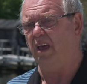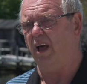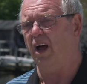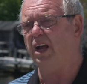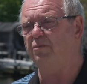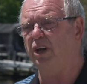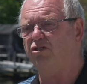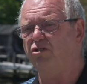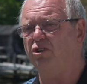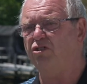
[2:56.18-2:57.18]
I had to make
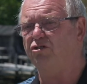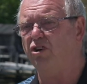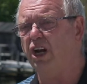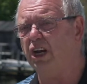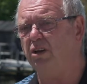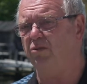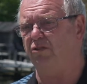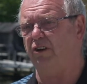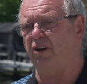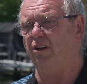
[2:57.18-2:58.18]
sure the training
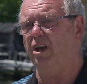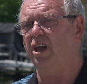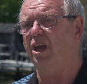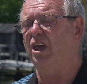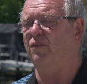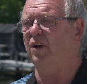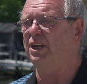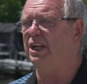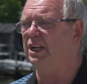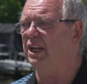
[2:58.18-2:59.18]
was there. If I
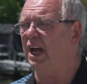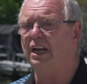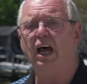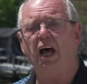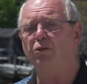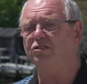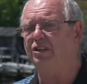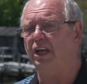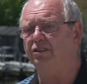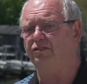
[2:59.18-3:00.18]
did that, I was
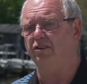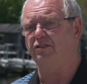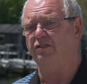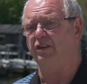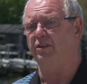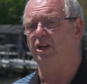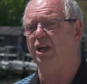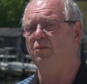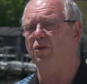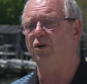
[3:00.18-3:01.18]
negligent
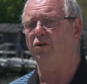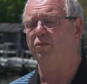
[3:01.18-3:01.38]
in my whole